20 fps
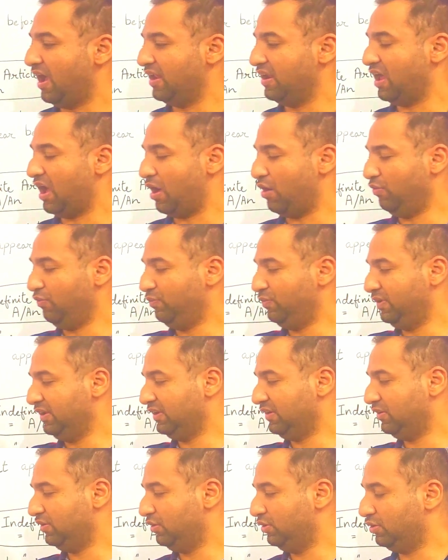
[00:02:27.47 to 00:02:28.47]
and how
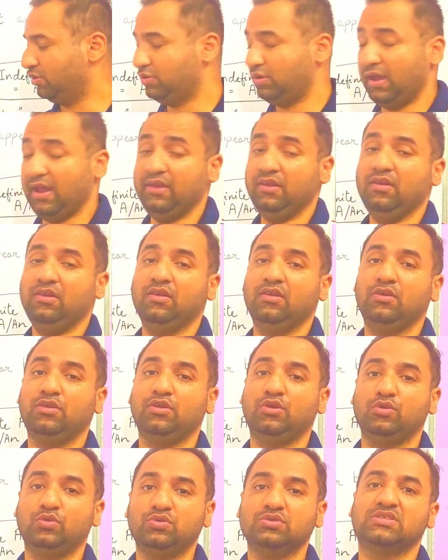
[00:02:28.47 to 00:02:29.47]
we
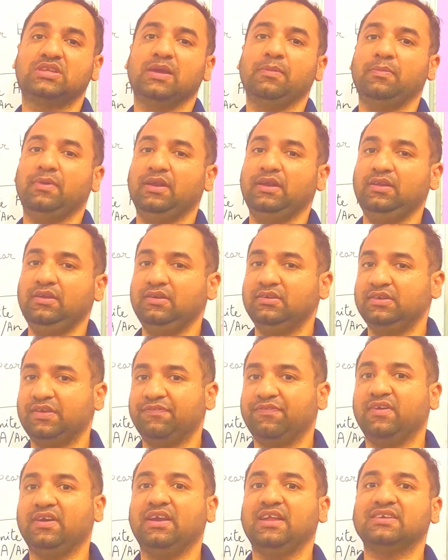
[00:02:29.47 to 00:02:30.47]
can use them in
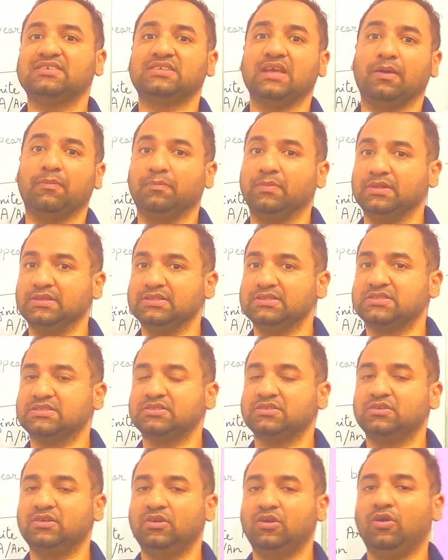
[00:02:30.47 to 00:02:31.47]
different
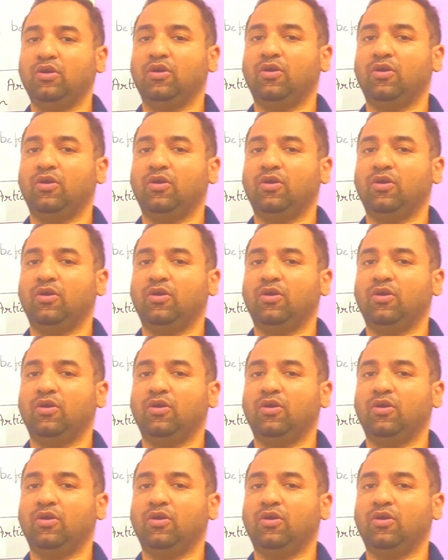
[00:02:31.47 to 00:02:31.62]
examples.